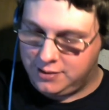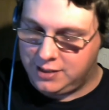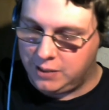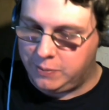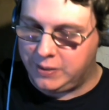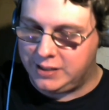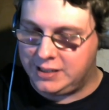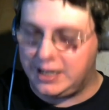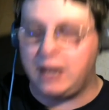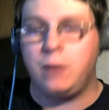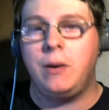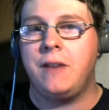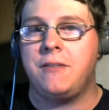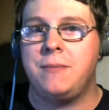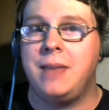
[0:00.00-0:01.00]
tidbit to take
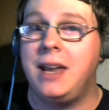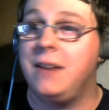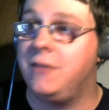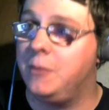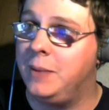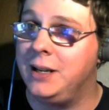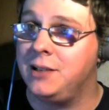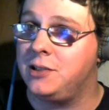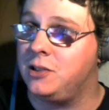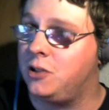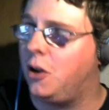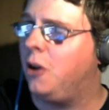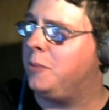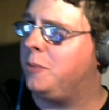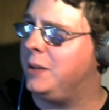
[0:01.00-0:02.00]
away from that, if you're being
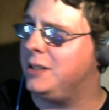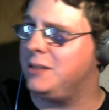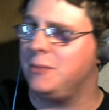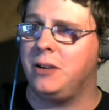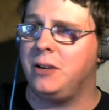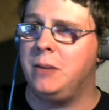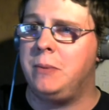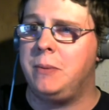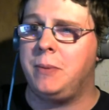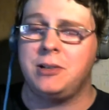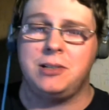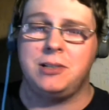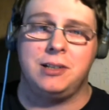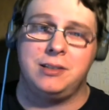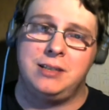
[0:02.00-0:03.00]
stalked by some creepy
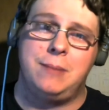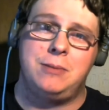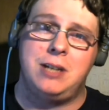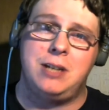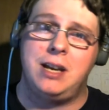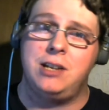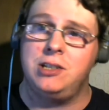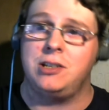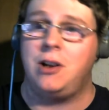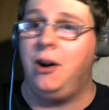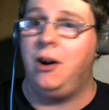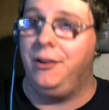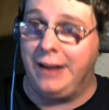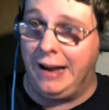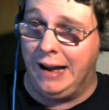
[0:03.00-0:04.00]
person on Snapchat, just
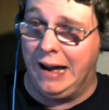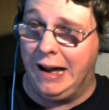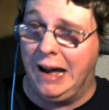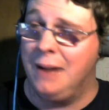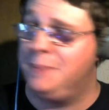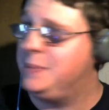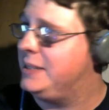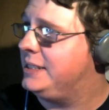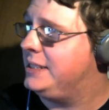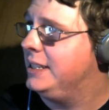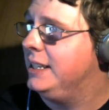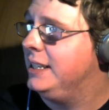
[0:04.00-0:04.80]
call the cops.